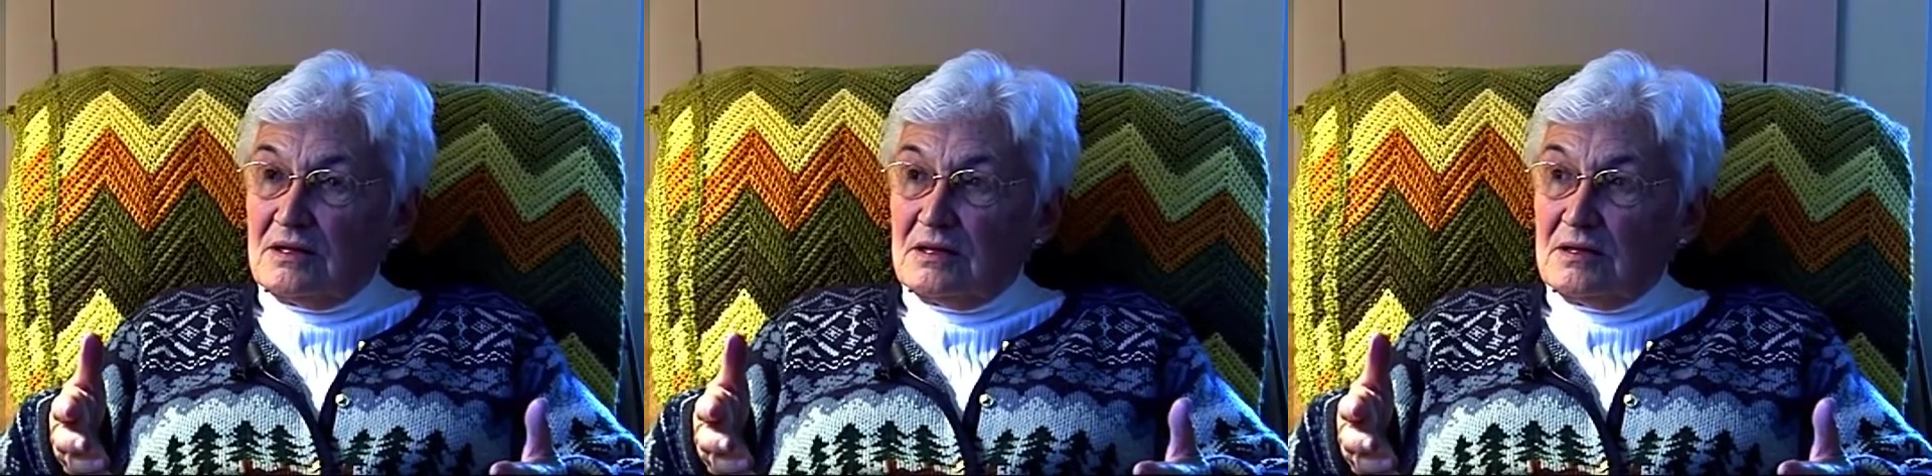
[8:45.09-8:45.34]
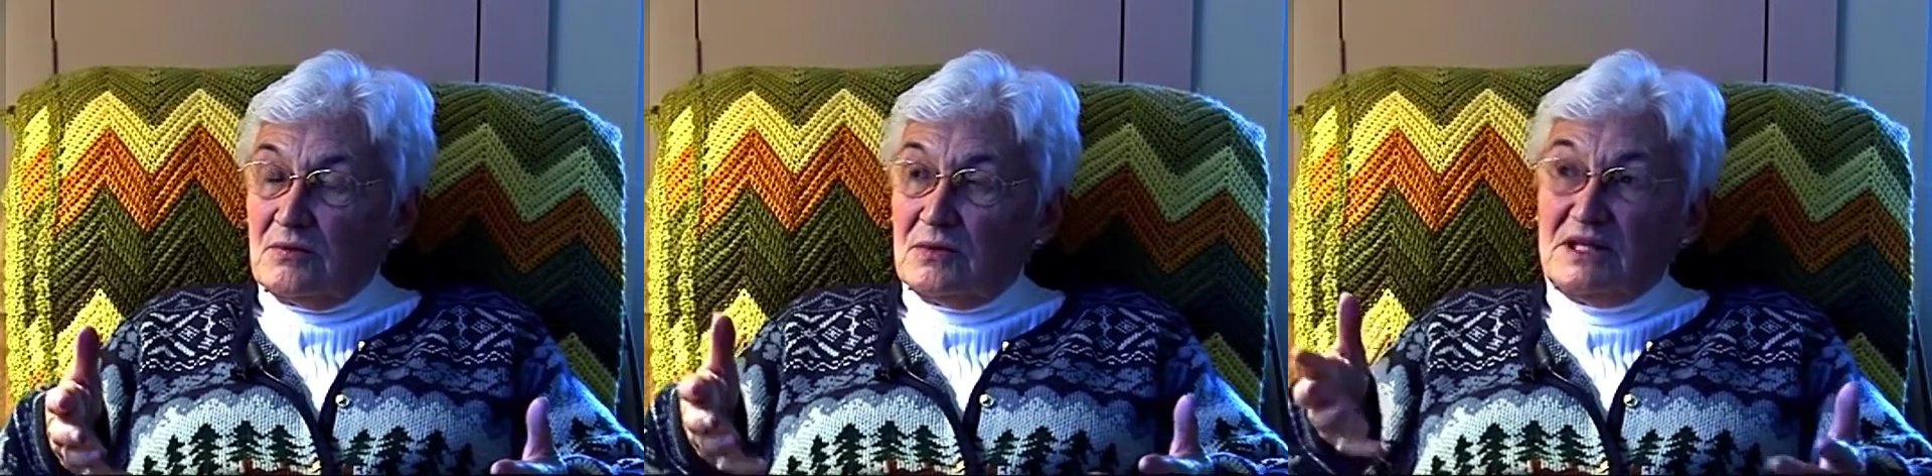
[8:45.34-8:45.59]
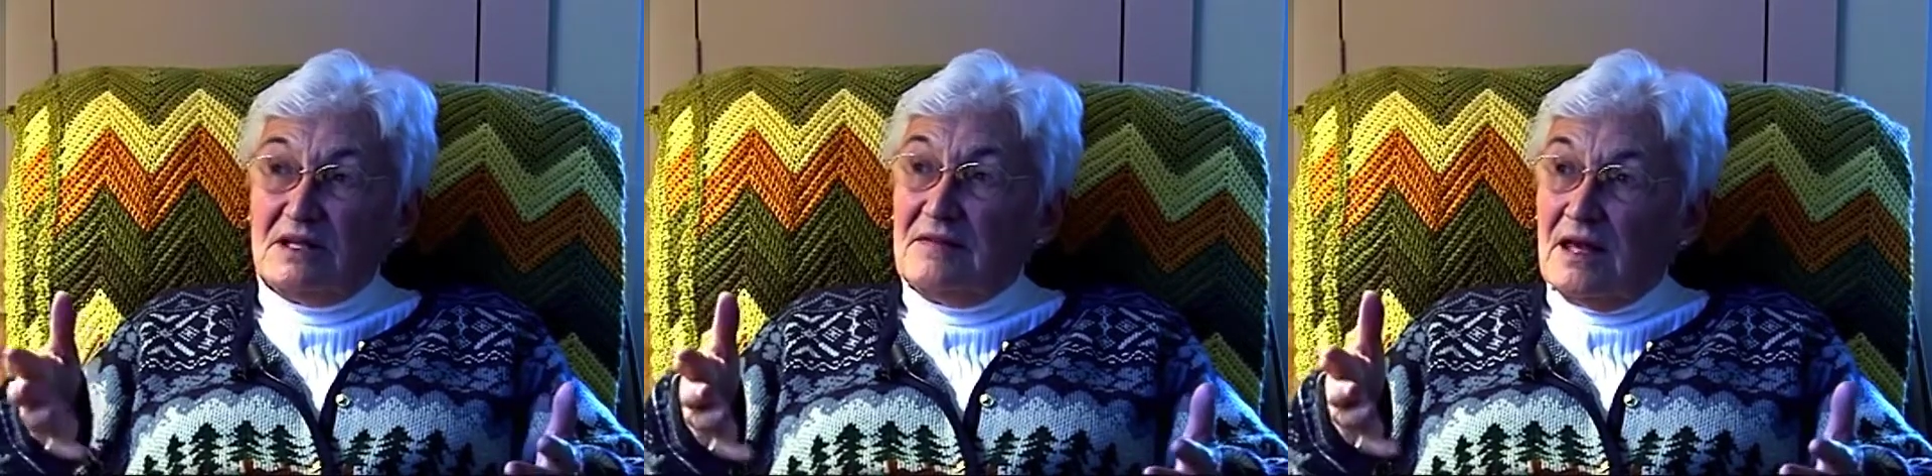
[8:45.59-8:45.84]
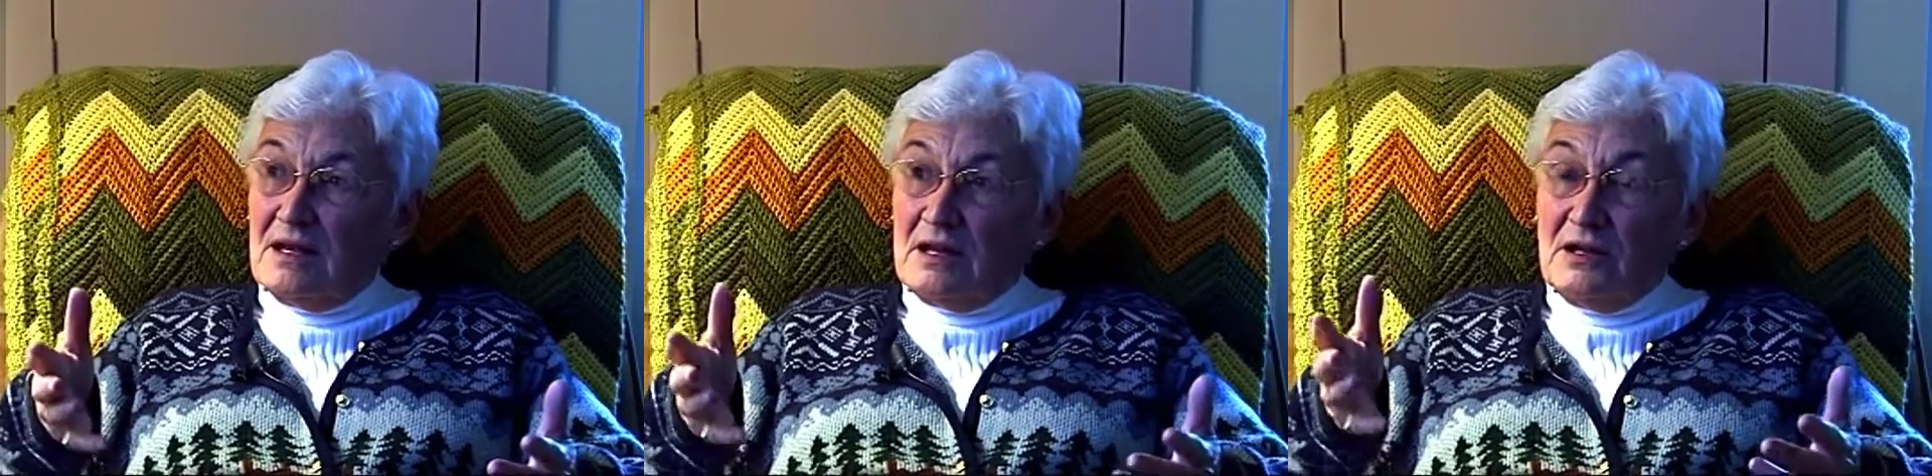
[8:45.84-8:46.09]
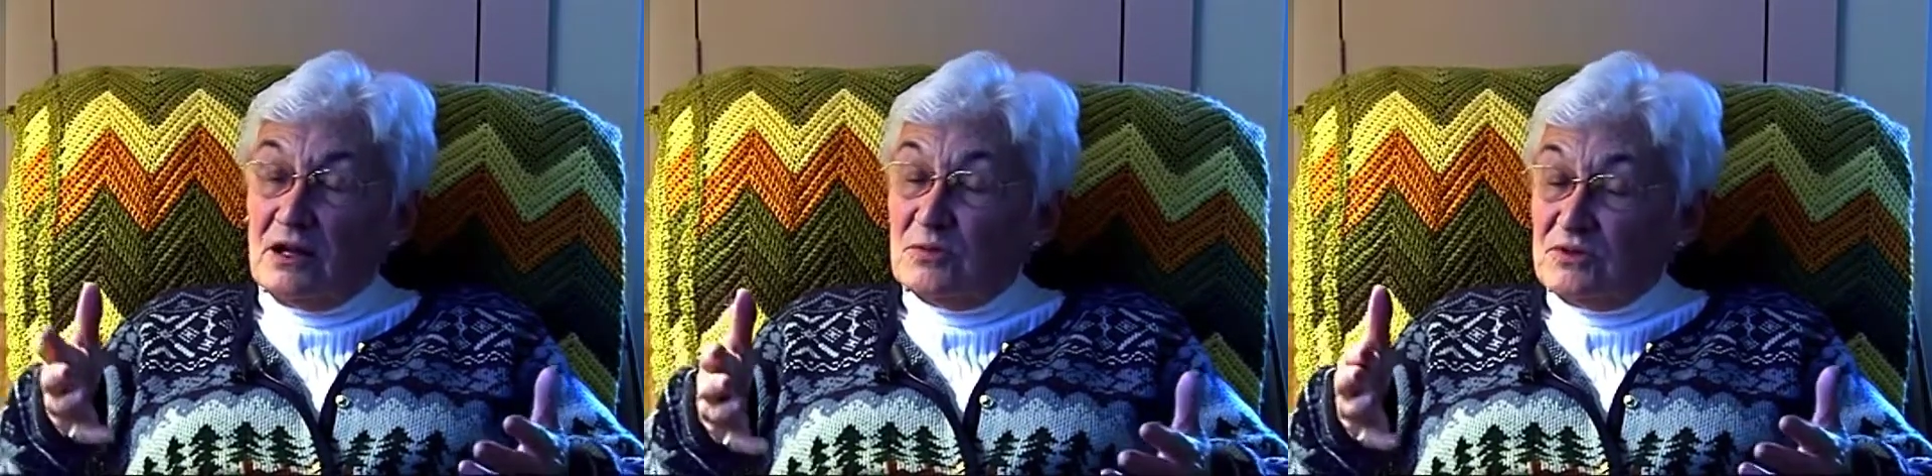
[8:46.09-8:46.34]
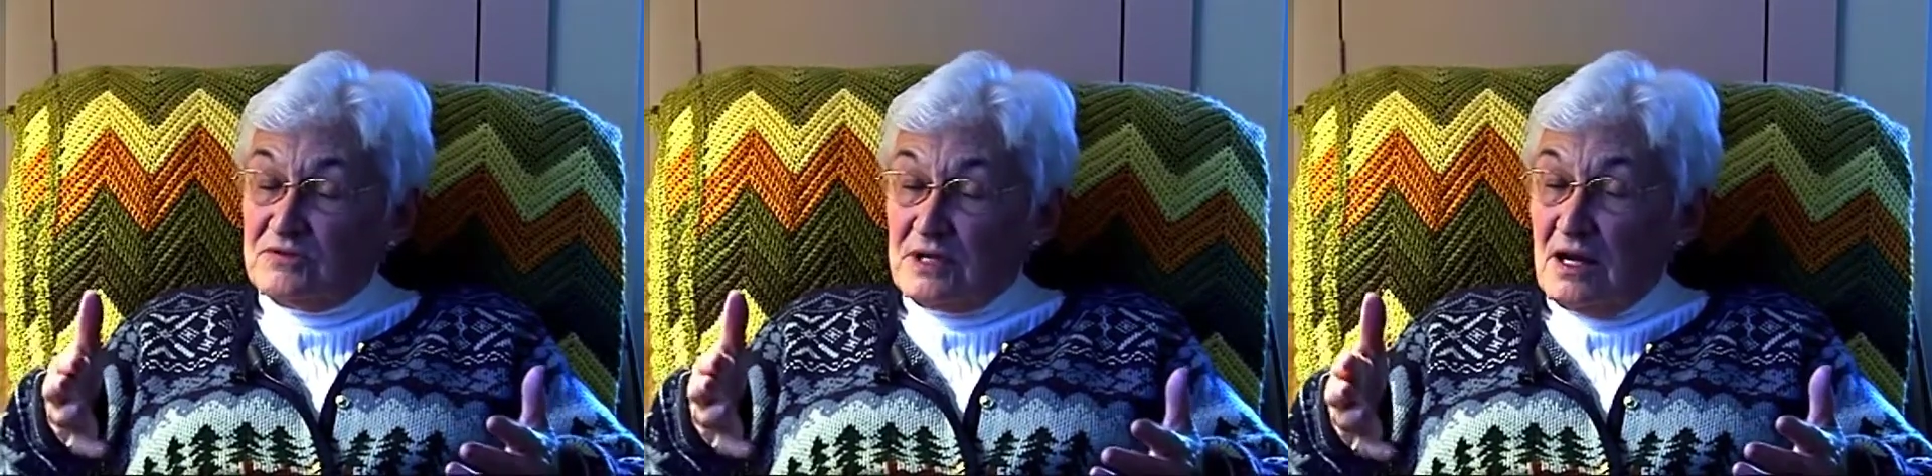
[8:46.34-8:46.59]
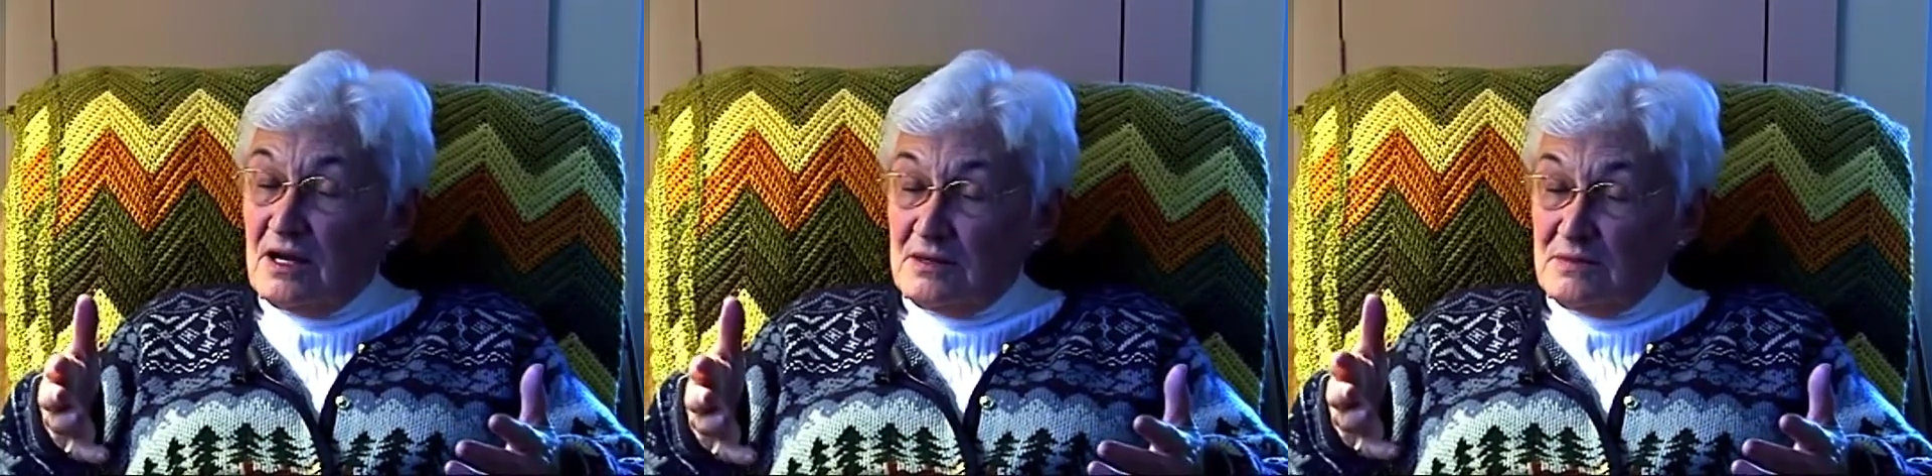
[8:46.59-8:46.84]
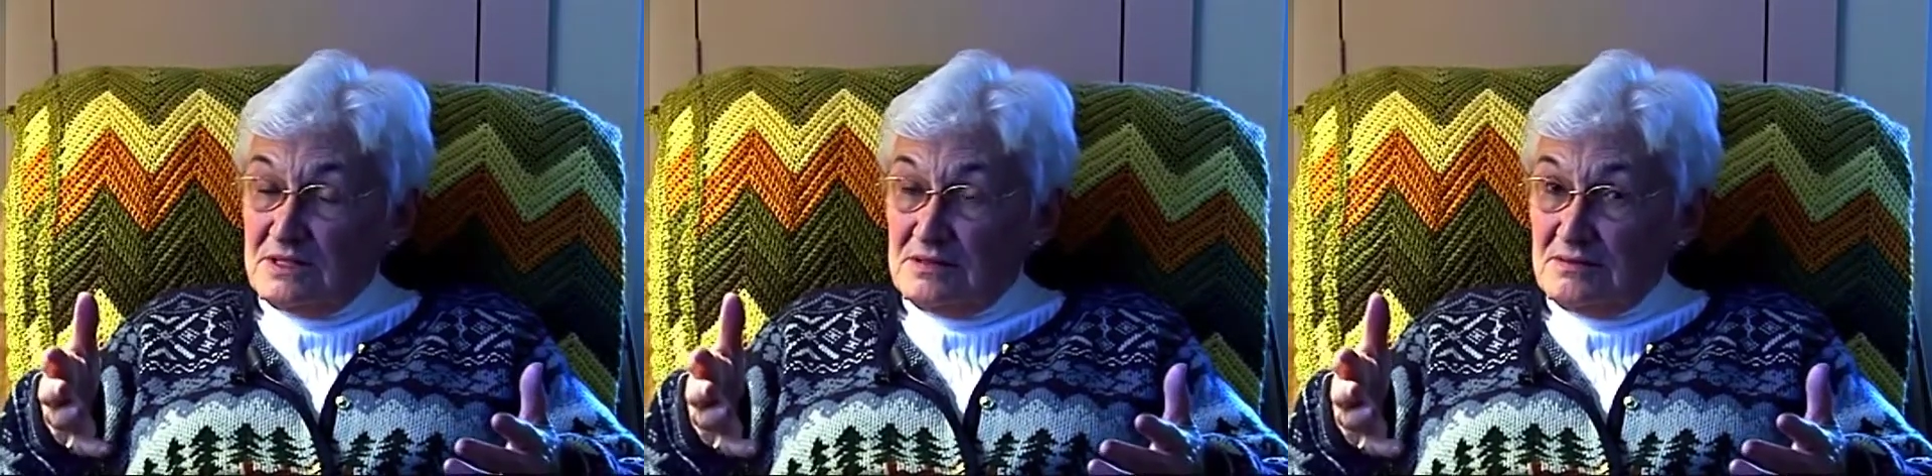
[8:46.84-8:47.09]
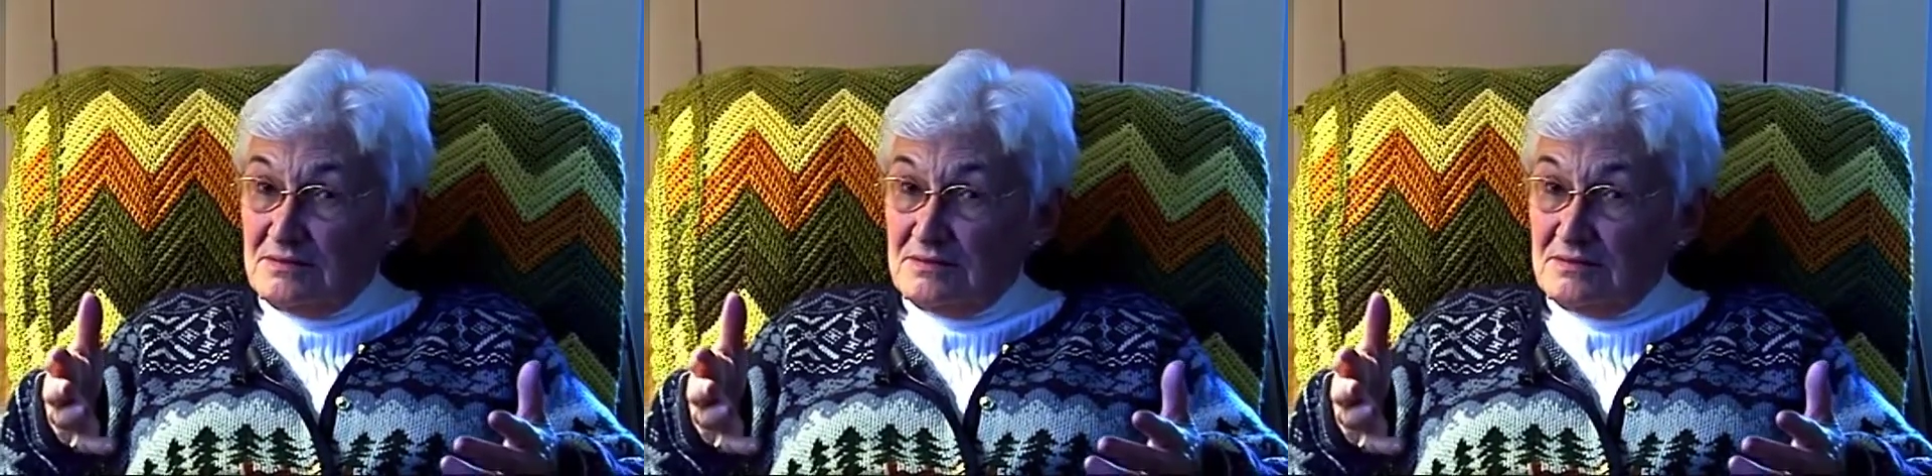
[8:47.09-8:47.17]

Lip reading: we did that a number of times,